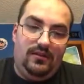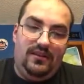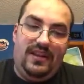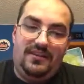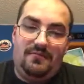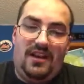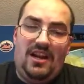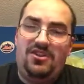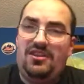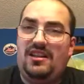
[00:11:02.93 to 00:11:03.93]
Next
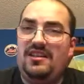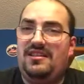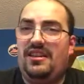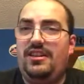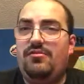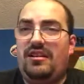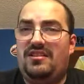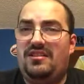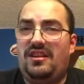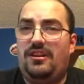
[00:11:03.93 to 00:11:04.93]
match is the
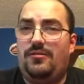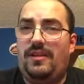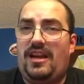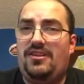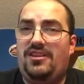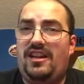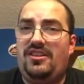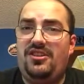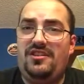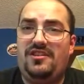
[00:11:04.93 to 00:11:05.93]
U.S. title match,
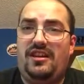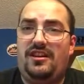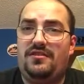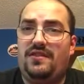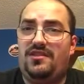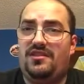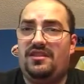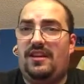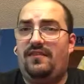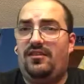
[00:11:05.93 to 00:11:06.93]
AJ Styles versus
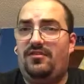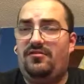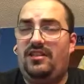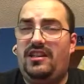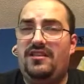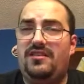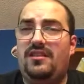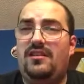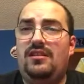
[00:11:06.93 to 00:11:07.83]
Kevin Owens,